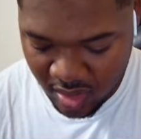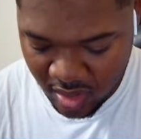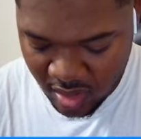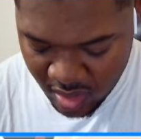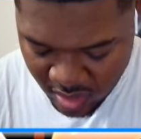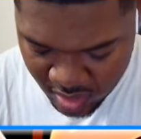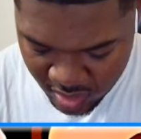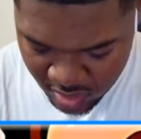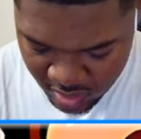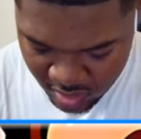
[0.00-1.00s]
Heat.
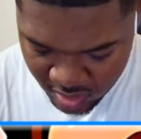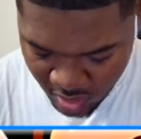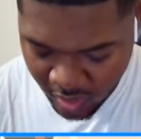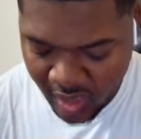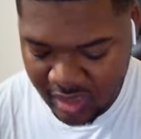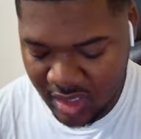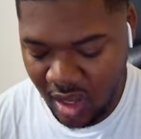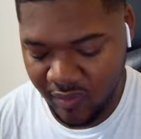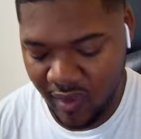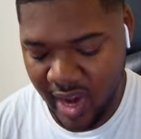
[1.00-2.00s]
Oh, that's a
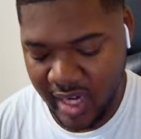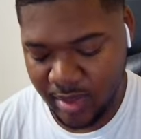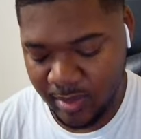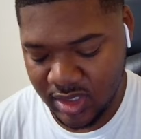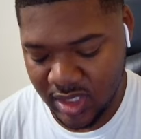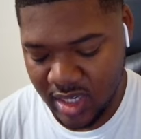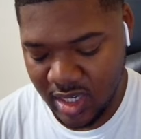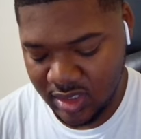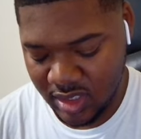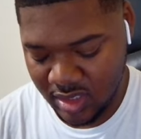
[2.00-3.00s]
nullified action. I'm going to say he
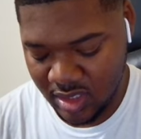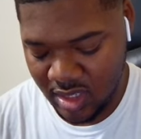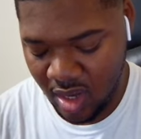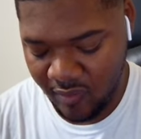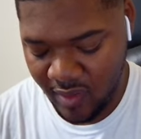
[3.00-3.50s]
doesn't nullify